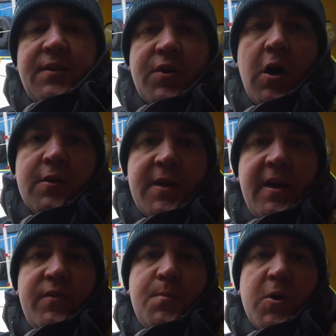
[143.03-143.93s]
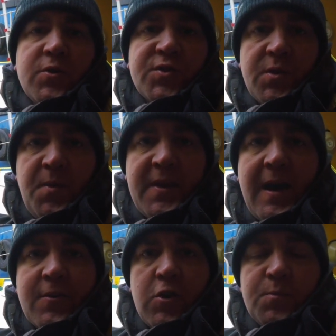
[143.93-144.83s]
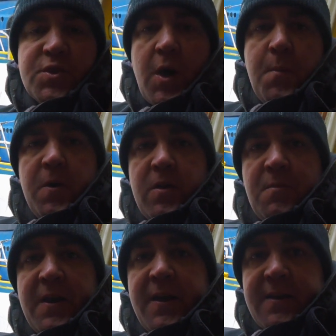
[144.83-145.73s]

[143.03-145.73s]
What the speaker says: I've got Davey Bones and my dad up top at the minute.